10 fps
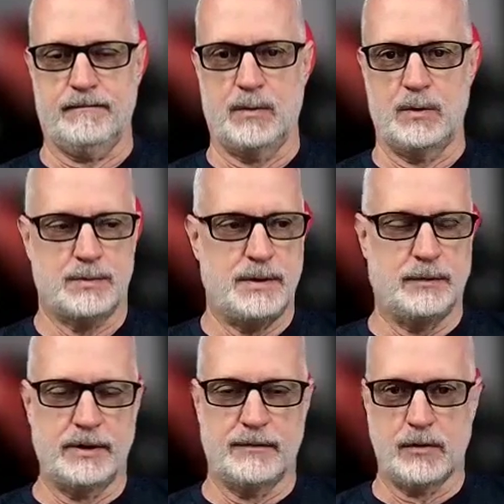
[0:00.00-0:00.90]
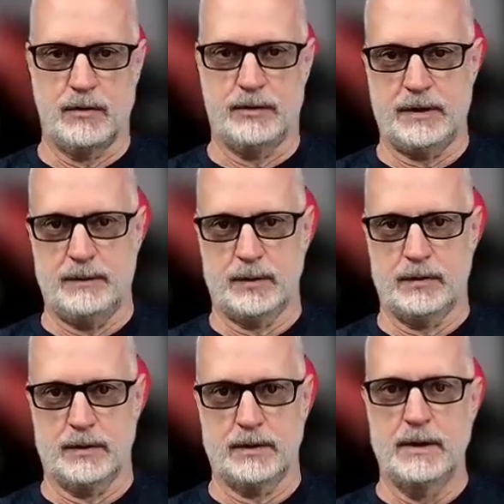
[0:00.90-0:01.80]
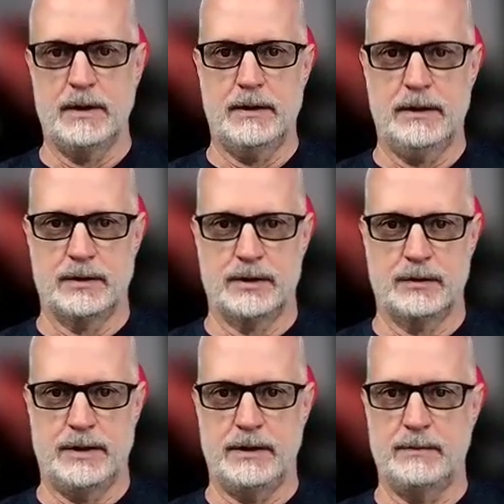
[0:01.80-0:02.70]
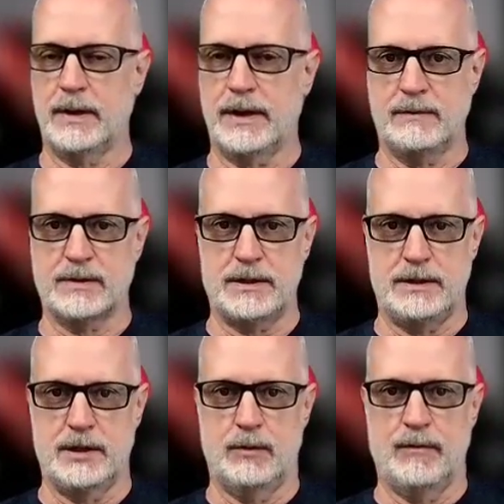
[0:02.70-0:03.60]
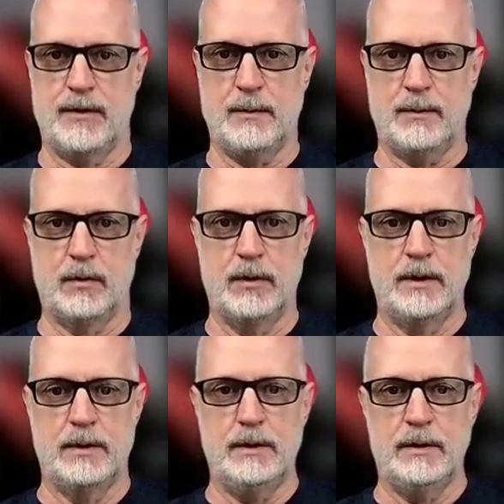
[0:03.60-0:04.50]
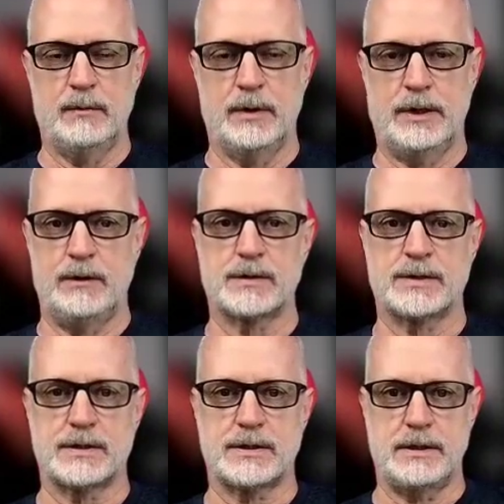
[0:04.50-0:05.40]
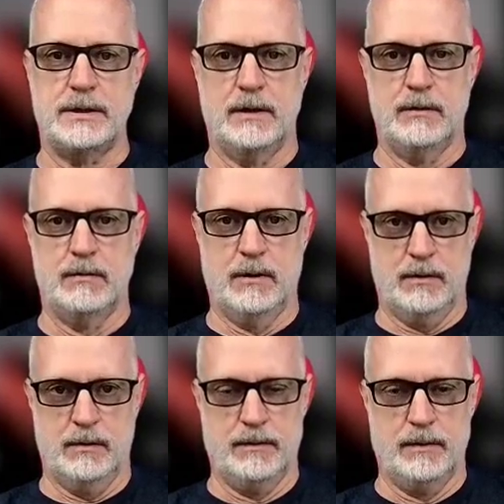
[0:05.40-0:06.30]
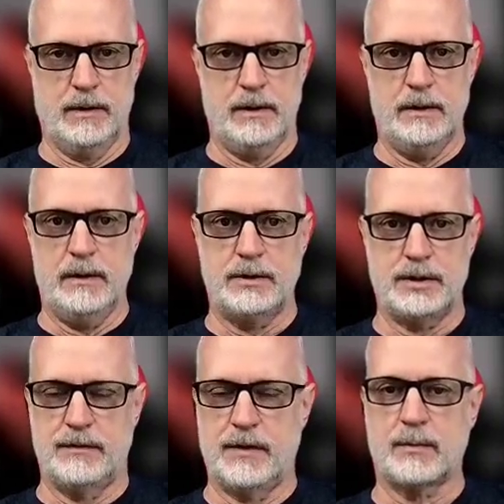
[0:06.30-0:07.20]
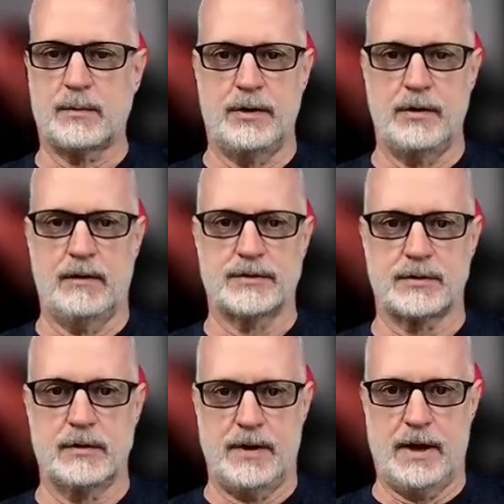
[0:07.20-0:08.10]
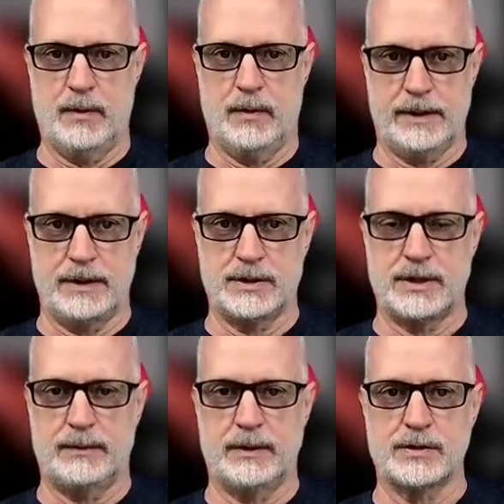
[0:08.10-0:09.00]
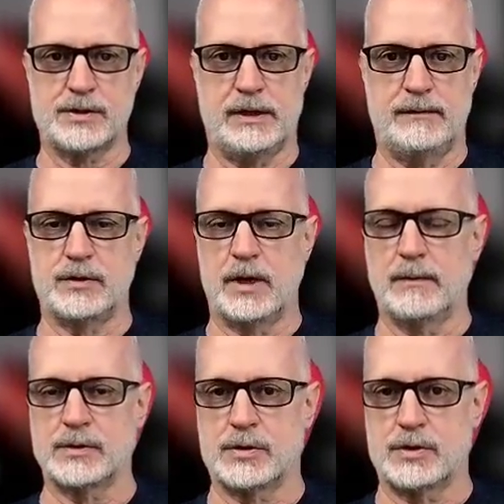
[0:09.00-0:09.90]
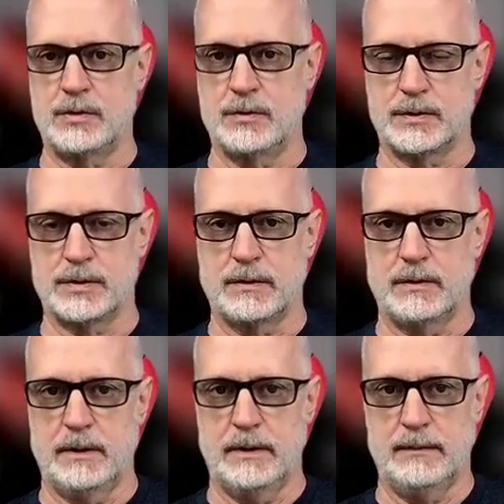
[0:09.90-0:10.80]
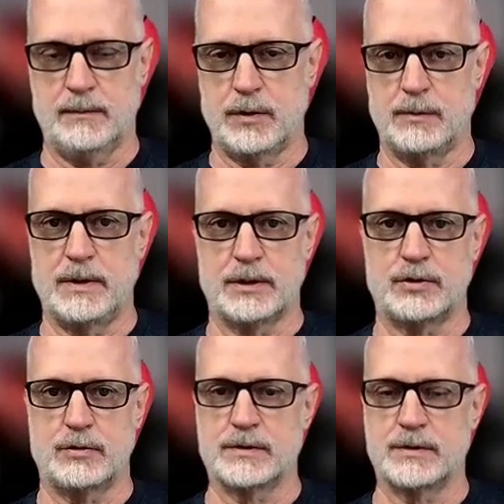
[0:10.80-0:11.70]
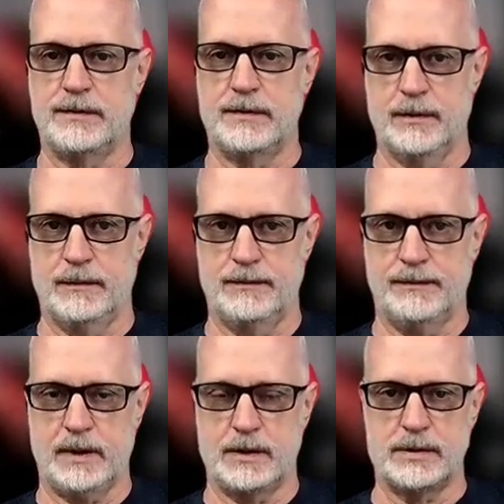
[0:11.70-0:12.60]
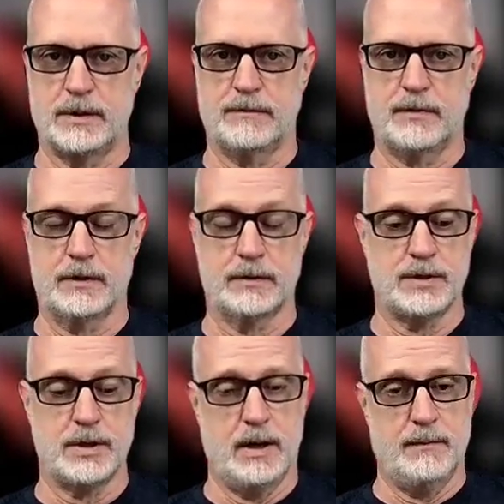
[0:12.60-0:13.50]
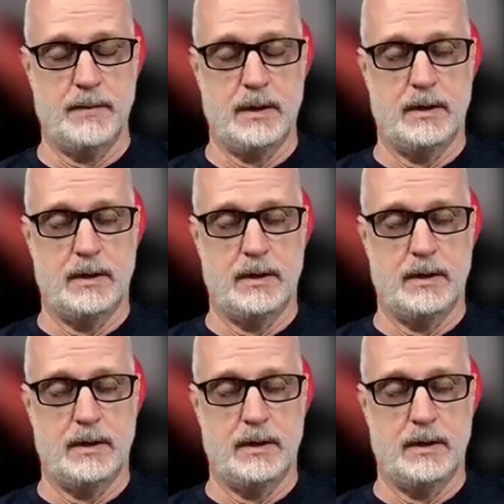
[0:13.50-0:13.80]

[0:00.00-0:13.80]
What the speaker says: Most people never heard of Tim Cook until he became CEO of Apple, but he was the COO, Chief Operating Officer of Apple, and he stepped into Steve Jobs' shoes. Pretty big shoes to fill, and he's done a very good job.